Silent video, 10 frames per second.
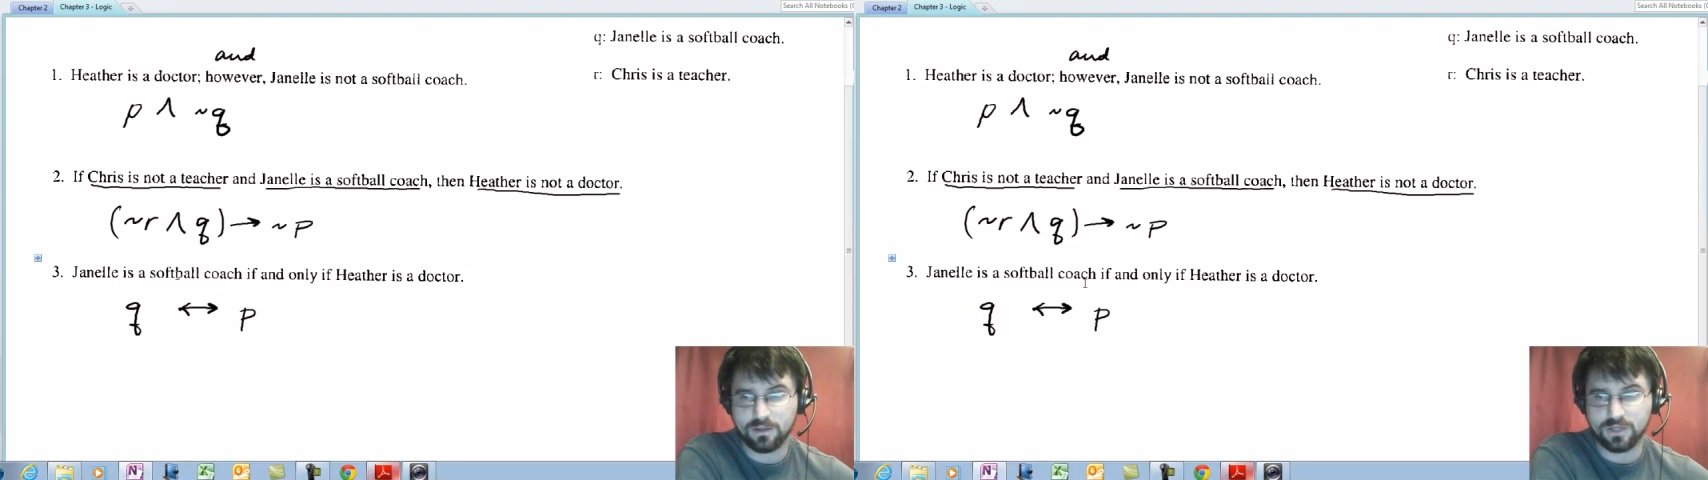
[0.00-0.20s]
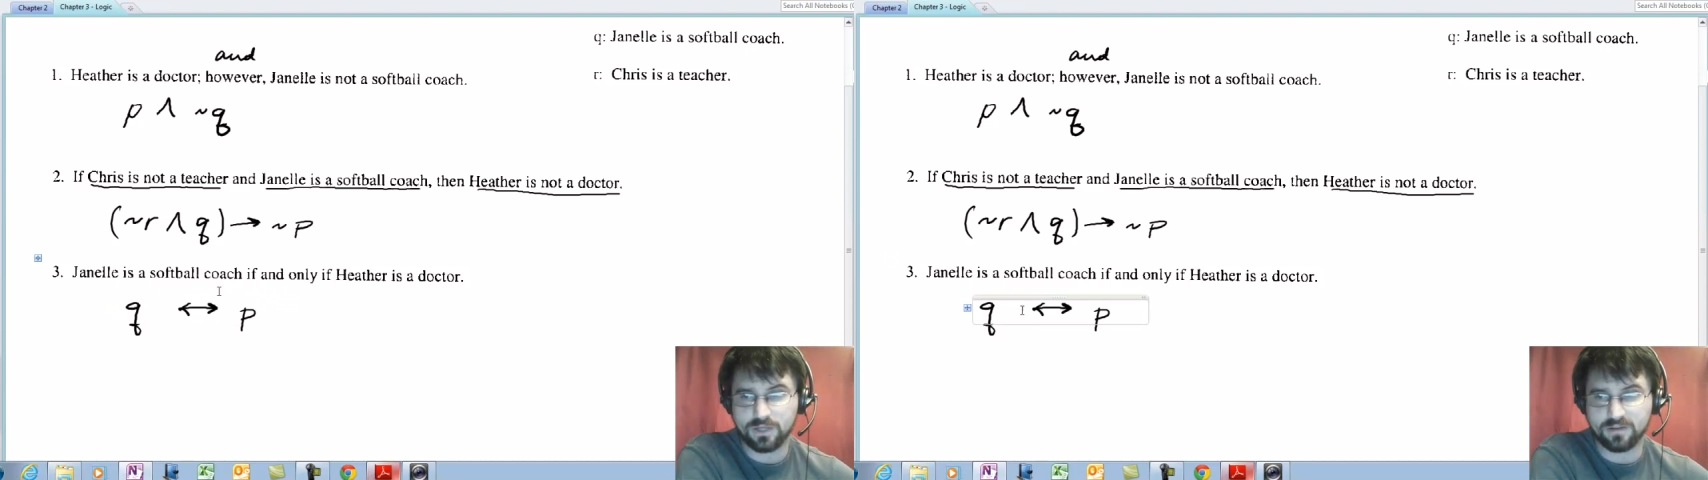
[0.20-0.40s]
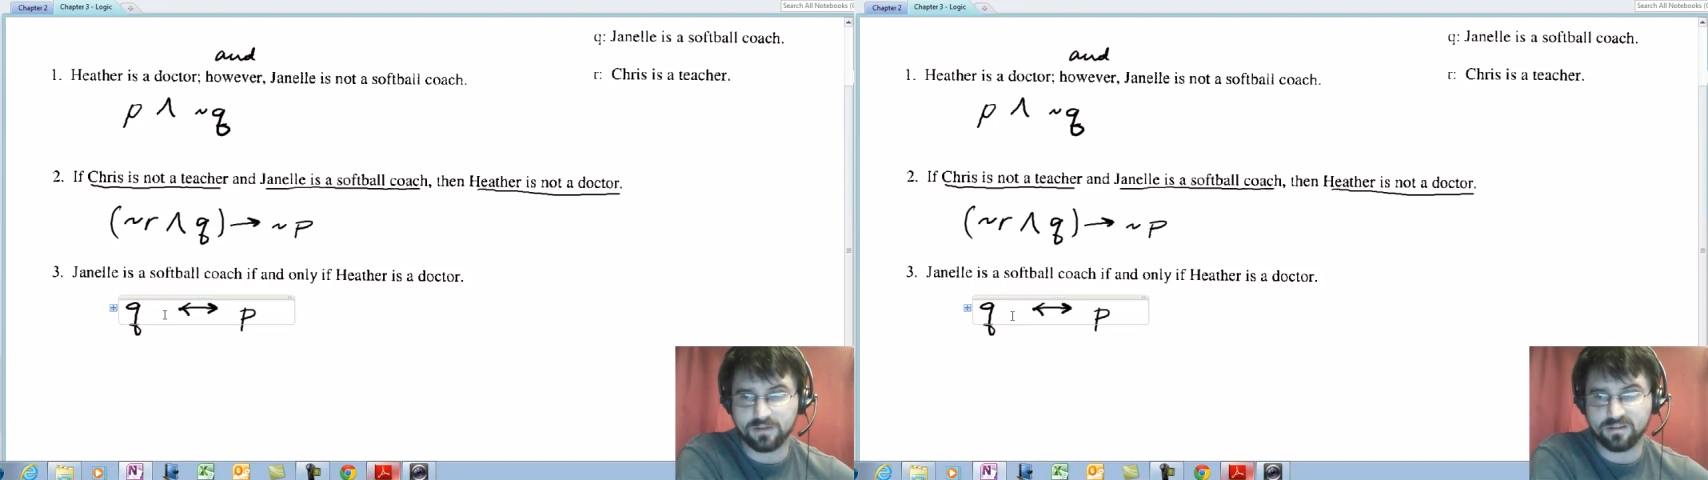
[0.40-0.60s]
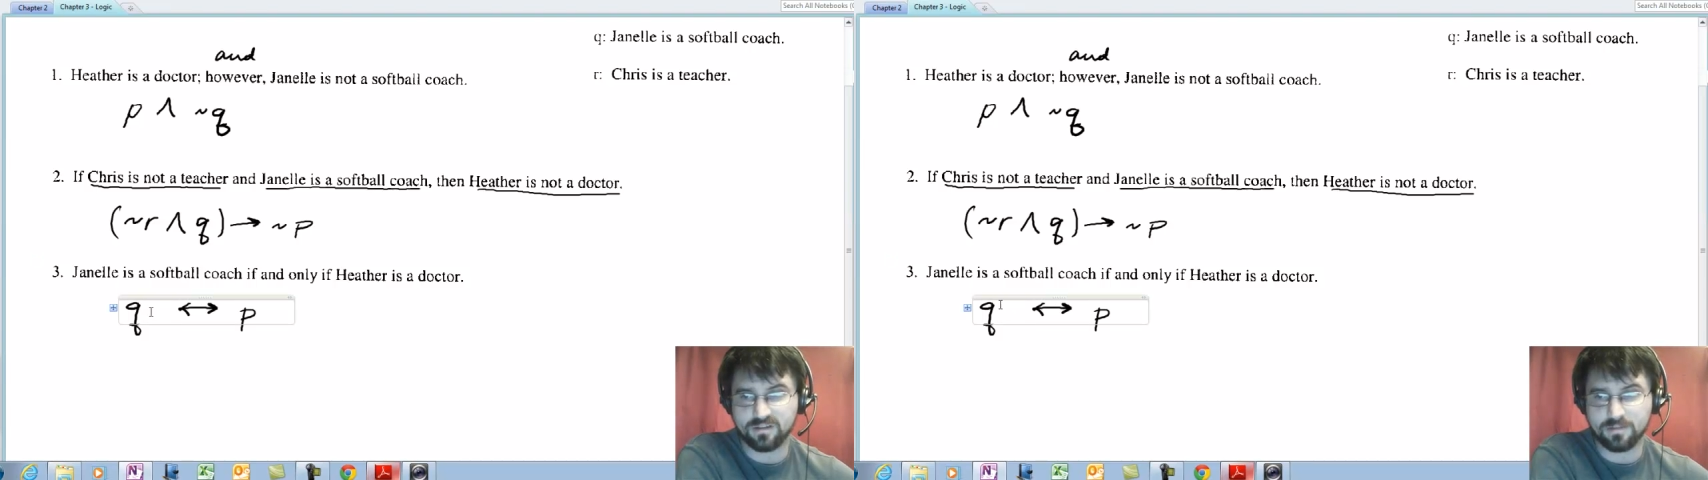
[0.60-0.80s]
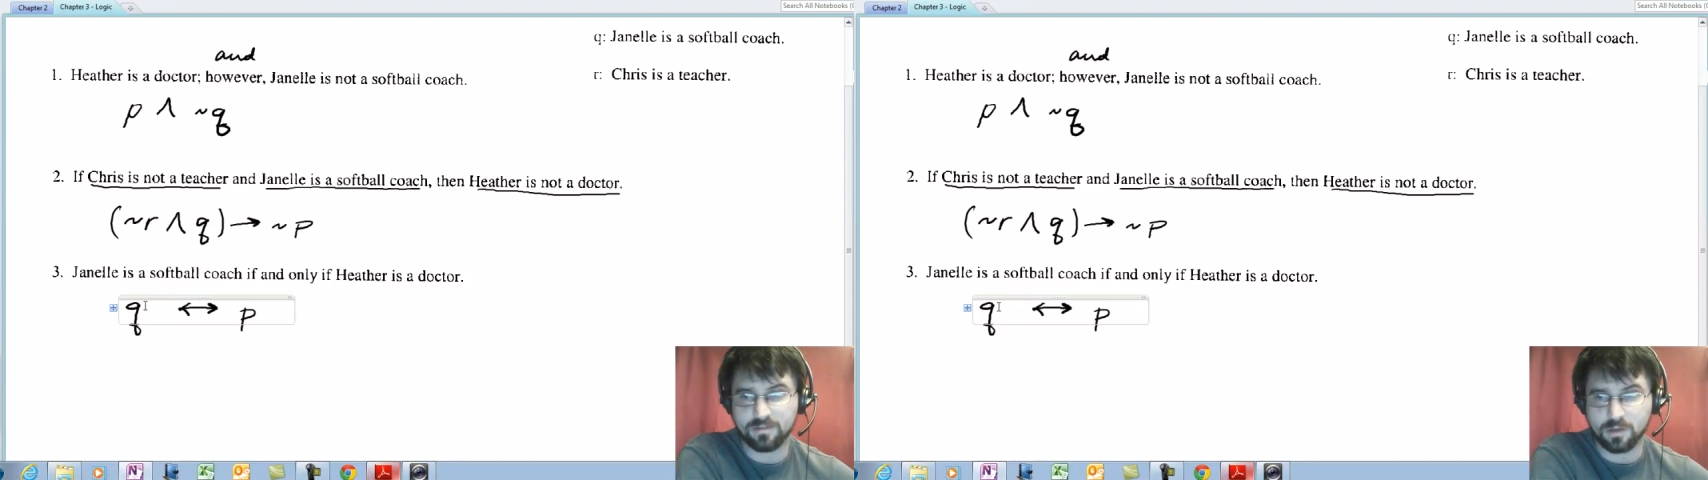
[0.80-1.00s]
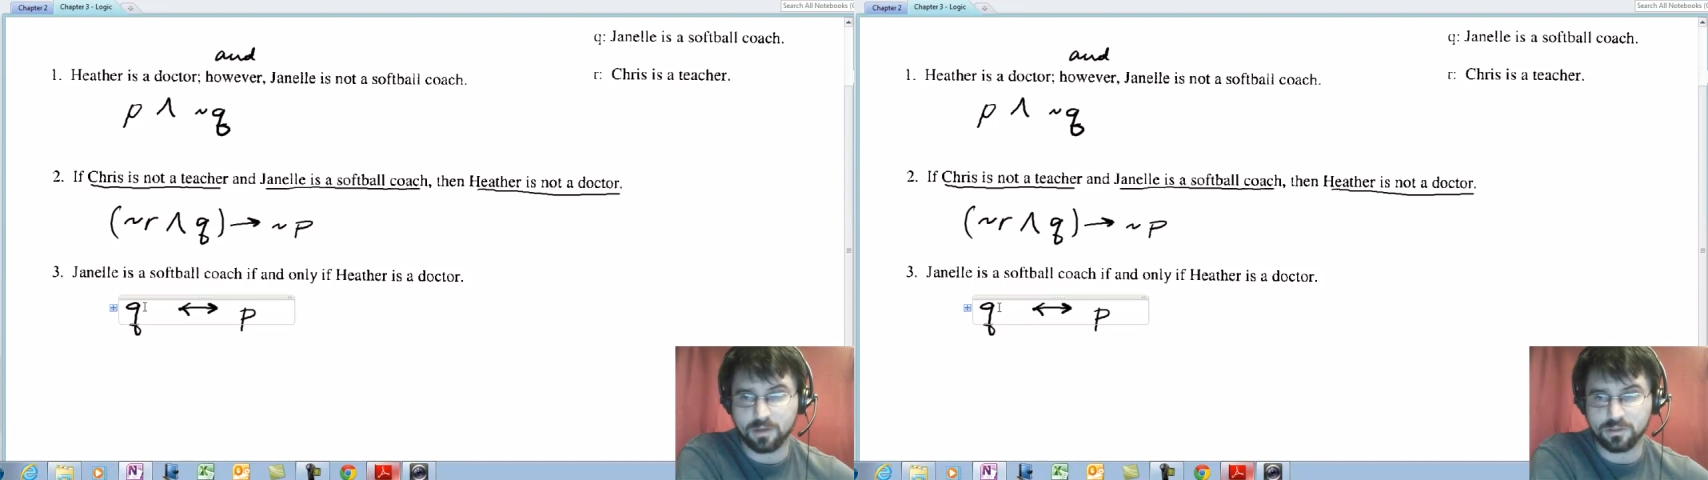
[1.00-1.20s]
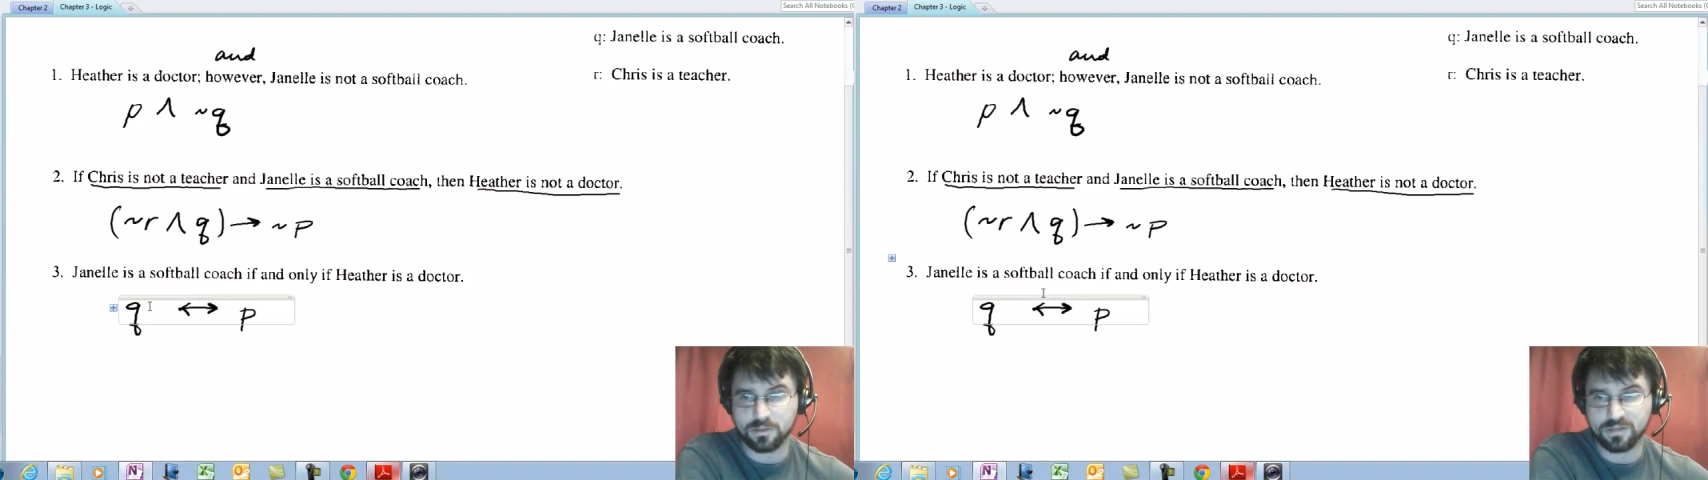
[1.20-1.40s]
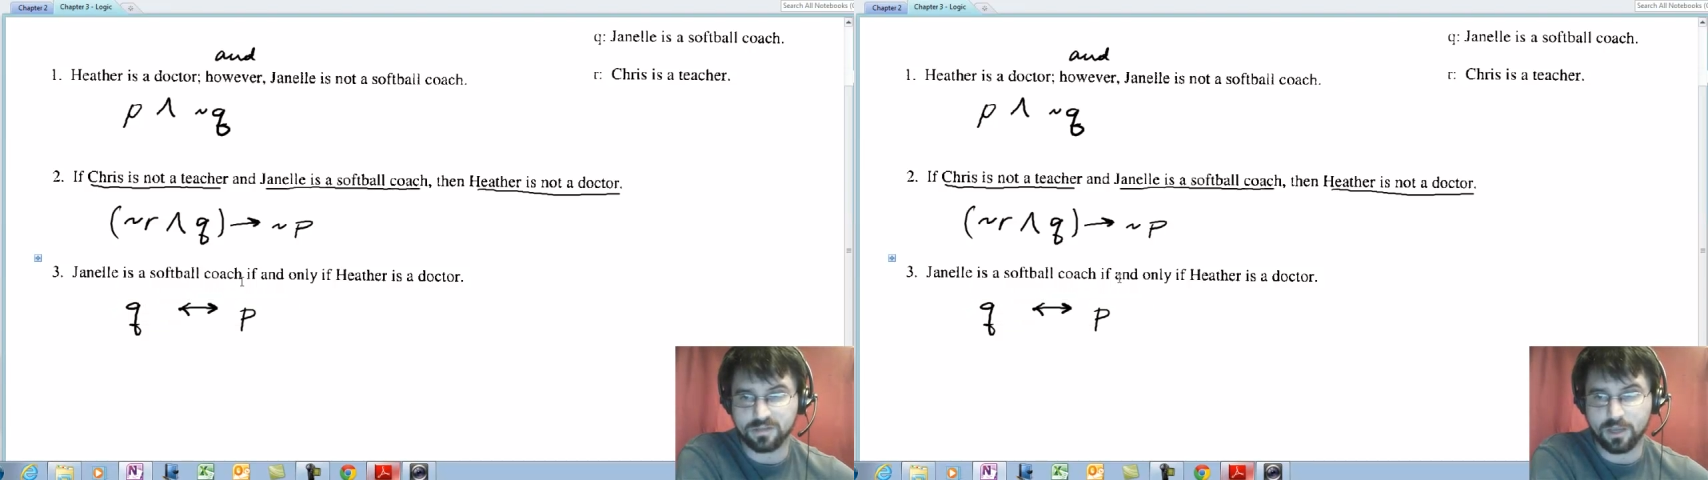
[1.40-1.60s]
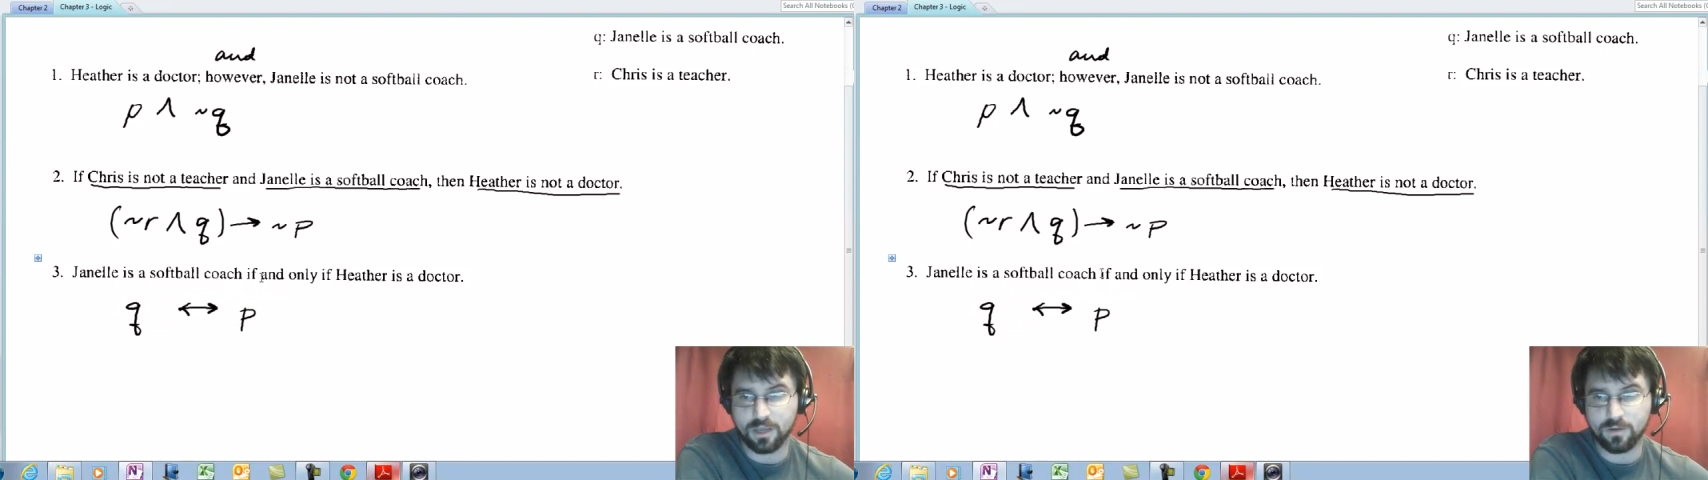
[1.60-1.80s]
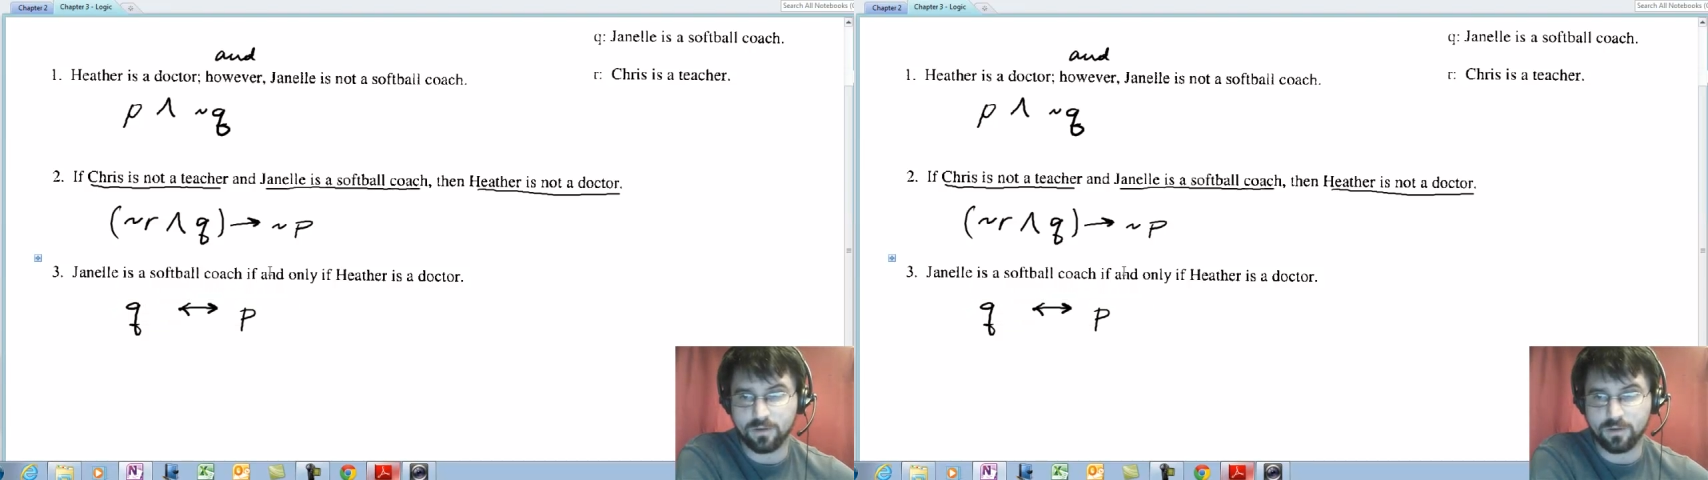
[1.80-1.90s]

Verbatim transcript: Janelle is a softball coach is Q,